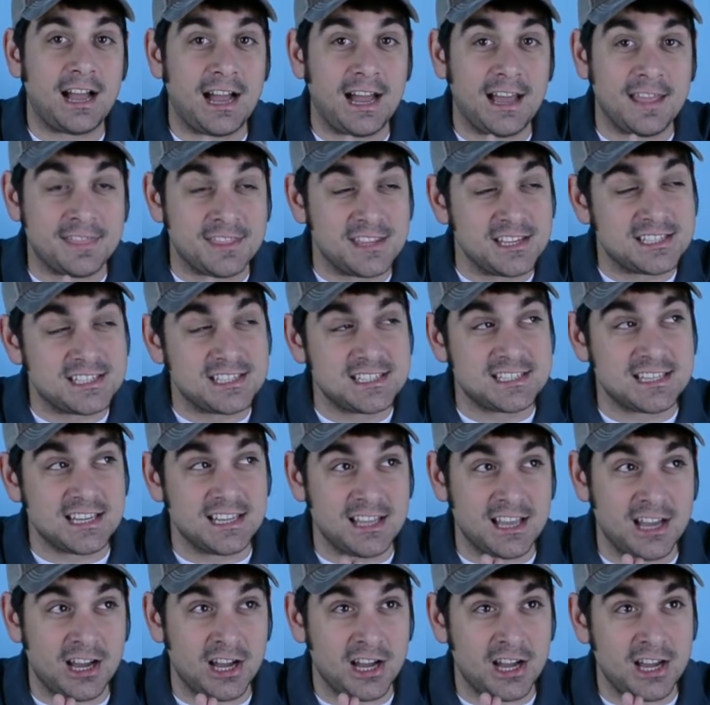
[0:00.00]
This
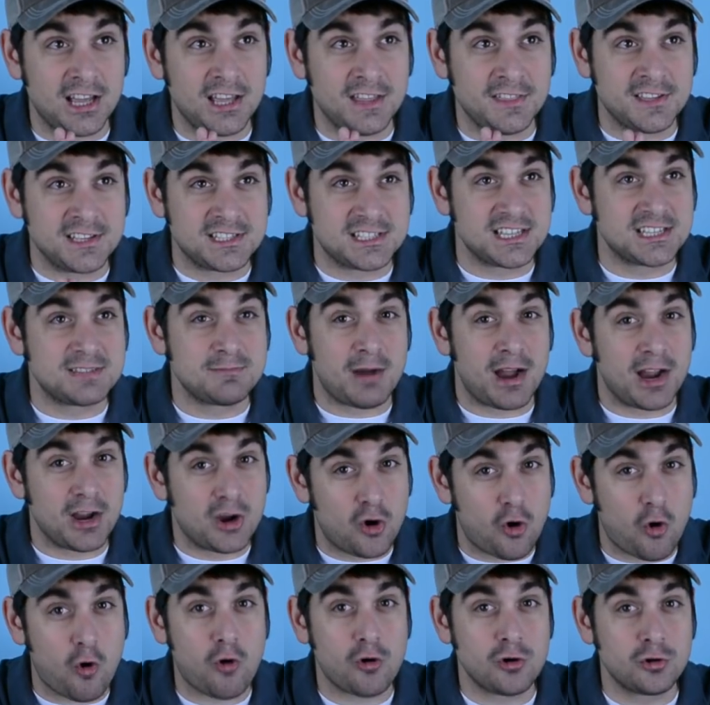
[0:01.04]
is my
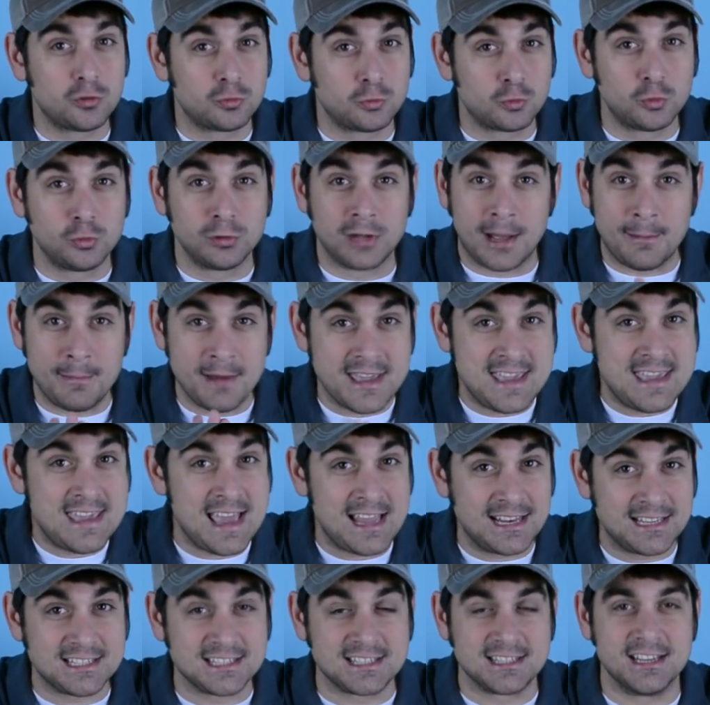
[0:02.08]
cardinal rule. I'm
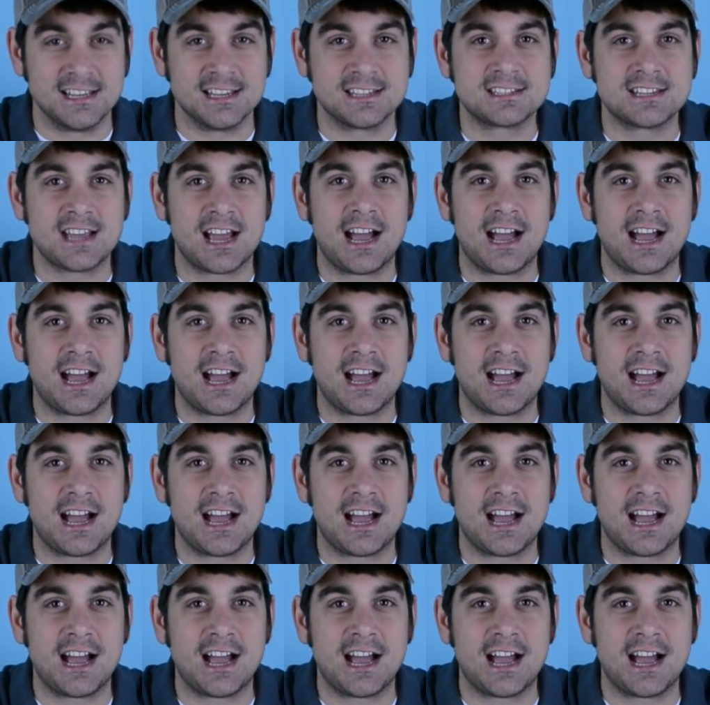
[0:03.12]
against this.